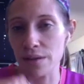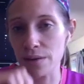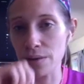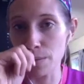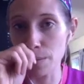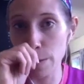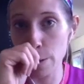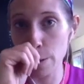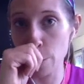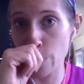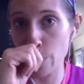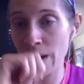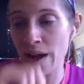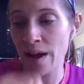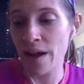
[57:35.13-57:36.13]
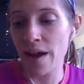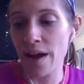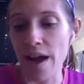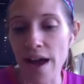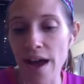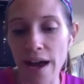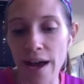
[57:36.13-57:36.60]
group.
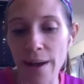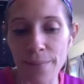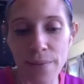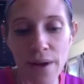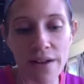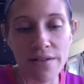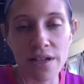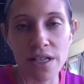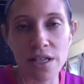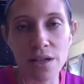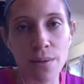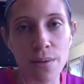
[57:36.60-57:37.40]
I'm just super